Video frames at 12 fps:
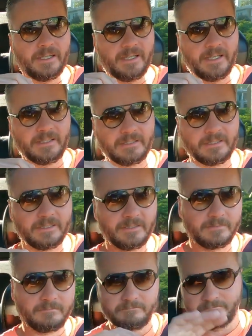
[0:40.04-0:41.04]
and
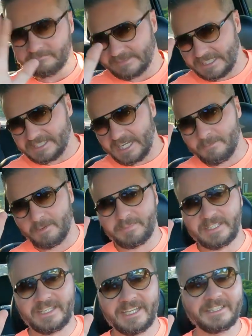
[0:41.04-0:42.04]
that's how I'm gonna
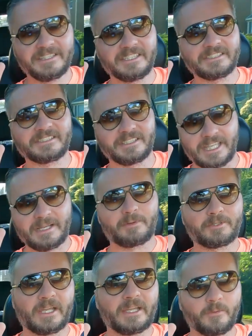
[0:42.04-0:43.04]
begin this
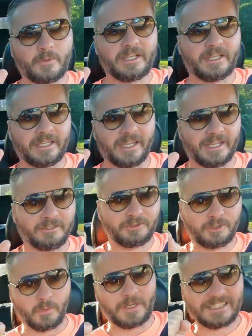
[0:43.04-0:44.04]
Labor Day
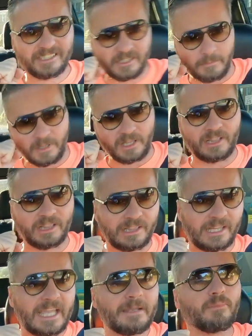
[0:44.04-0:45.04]
weekend, doing some
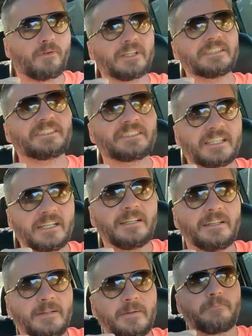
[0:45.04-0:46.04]
laborious
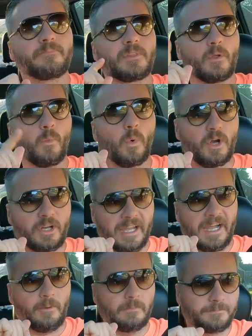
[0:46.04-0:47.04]

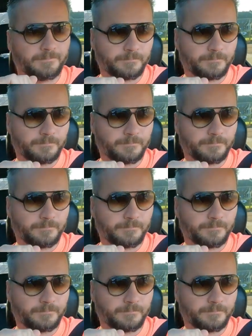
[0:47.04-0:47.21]
workout.